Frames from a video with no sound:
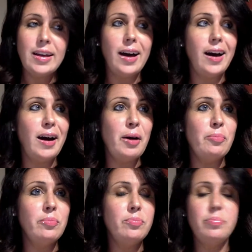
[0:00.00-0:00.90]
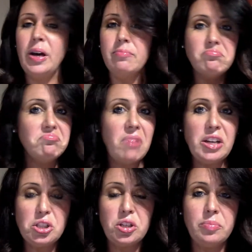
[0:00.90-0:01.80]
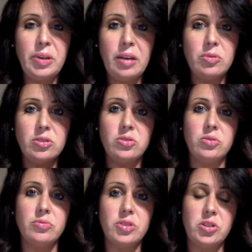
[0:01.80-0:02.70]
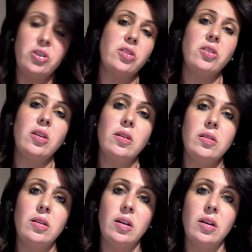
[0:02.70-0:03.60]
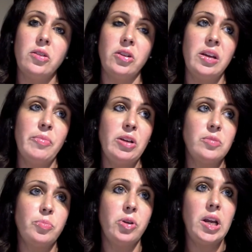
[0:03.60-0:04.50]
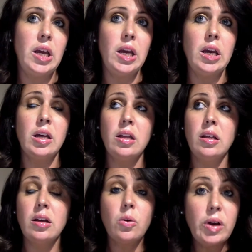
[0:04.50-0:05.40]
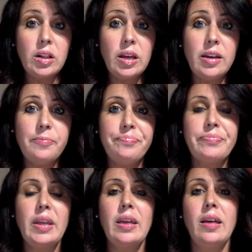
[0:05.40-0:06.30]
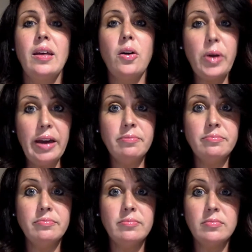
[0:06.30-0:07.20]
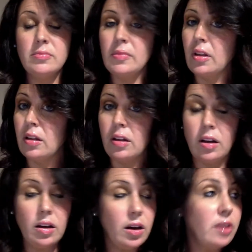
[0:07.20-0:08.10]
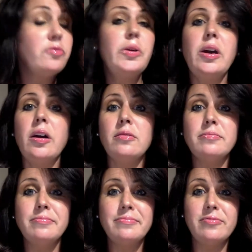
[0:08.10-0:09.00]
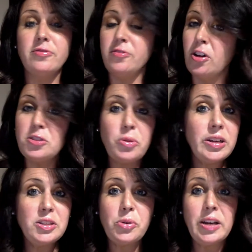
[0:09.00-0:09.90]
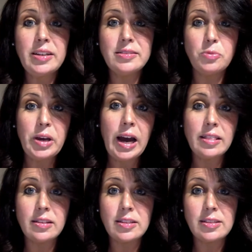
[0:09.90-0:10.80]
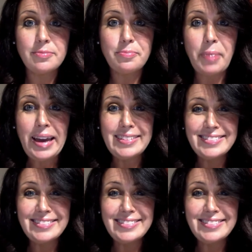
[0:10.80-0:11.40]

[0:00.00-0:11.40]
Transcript: But I should be able to return your emails pretty quickly. Okay, off we go. Fall 2020. We got this. Bye.